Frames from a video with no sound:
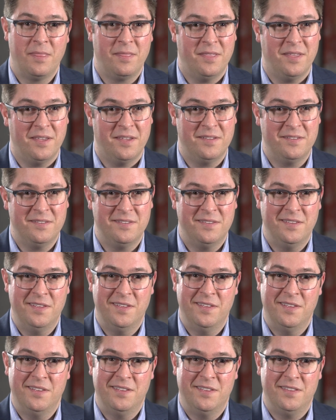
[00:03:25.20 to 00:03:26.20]
You know?
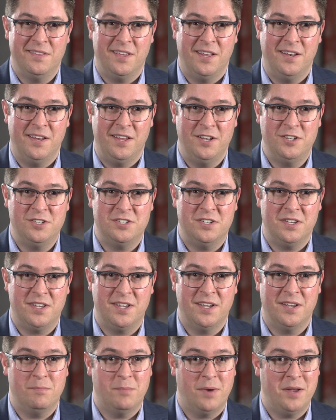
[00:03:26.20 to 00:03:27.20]
The ADHD
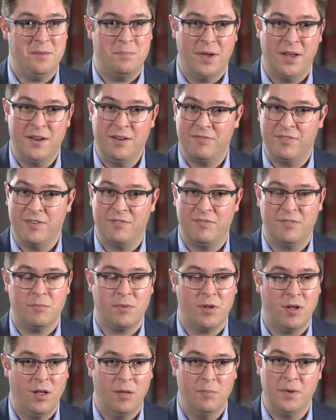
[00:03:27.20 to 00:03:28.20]
kid might benefit
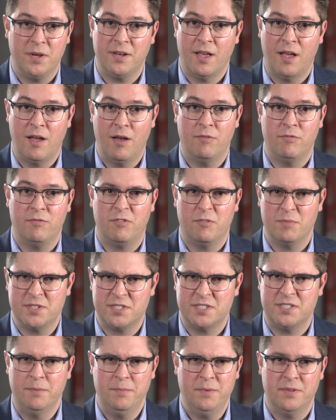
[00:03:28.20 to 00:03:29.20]
from calming down from a
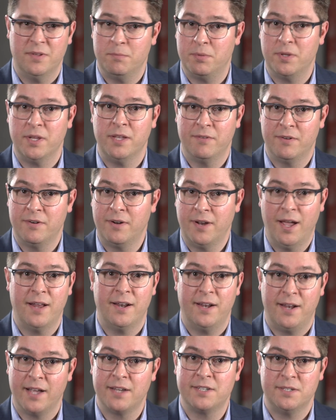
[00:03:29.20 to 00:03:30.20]
stimulant. Believe it or
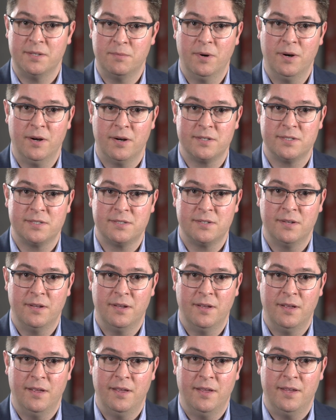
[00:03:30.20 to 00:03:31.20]
not, it actually works
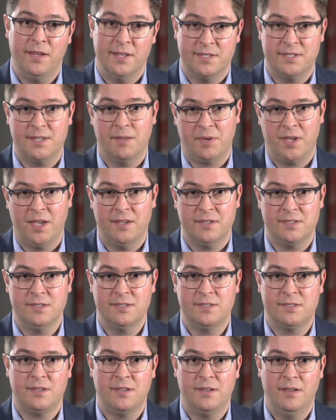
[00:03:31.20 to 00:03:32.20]
in some
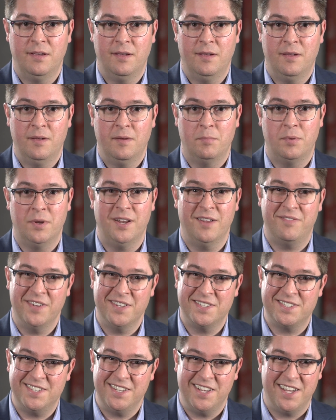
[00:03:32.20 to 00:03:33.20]
cases. But if
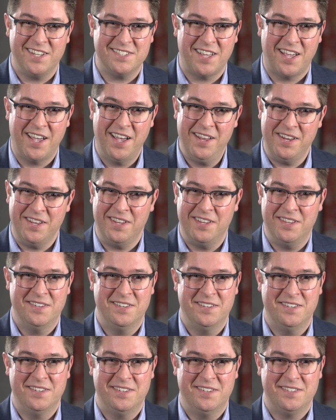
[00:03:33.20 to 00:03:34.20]
it's the anxiety
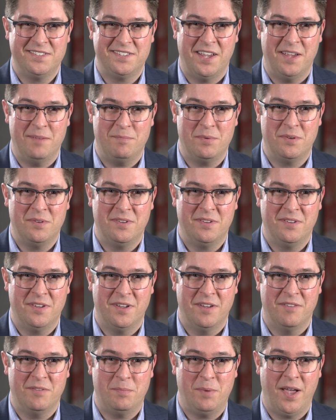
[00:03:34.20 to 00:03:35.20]
type
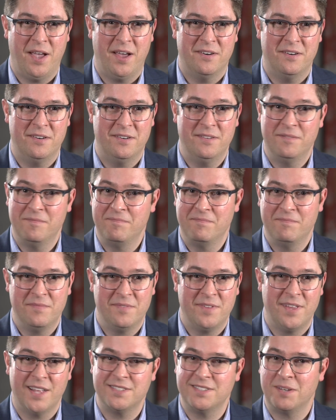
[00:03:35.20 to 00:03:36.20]
of a pattern,
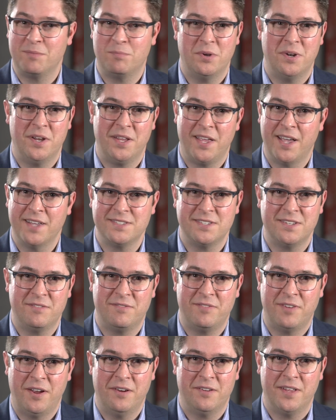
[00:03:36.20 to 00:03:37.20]
it's like putting gas on
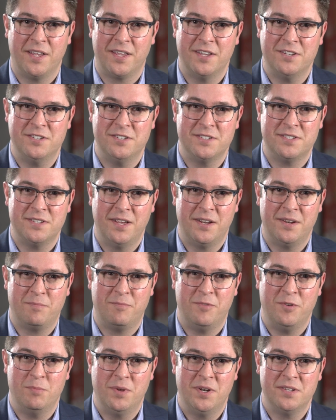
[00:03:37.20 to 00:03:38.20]
a fire, like I just said a
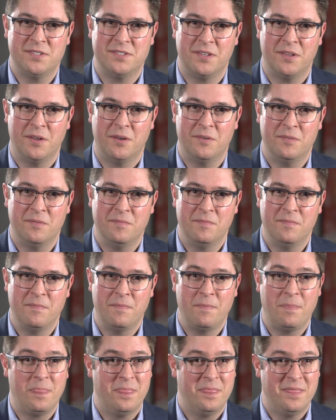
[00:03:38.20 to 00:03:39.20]
few minutes ago.
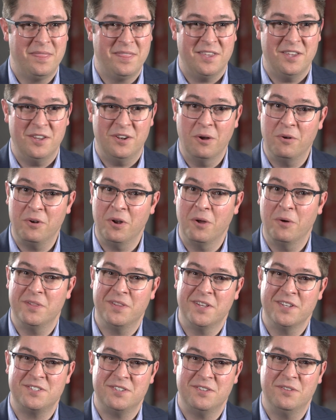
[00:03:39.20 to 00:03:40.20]
You don't know
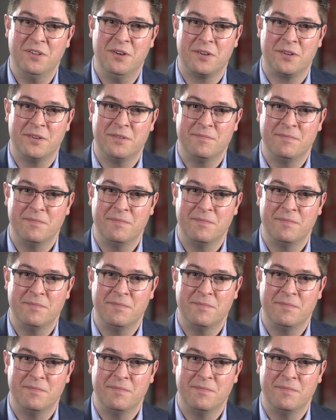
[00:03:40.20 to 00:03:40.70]
unless you look.